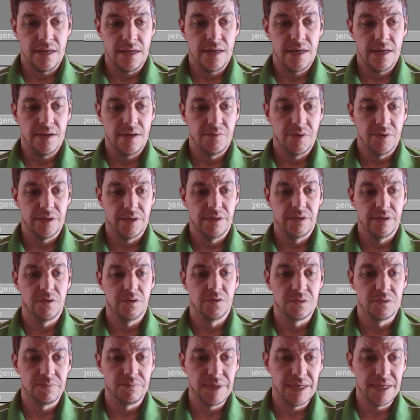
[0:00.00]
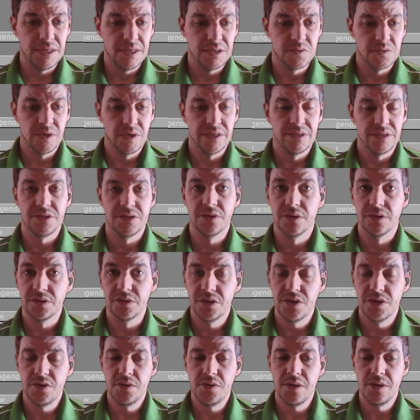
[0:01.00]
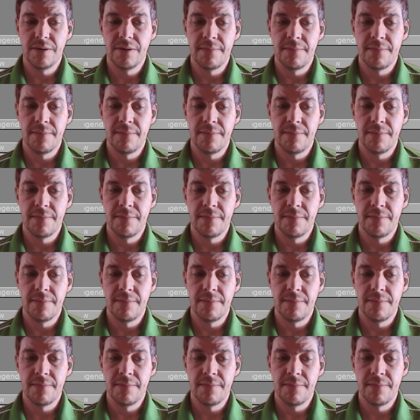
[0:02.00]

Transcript: and we're going to go to page 102.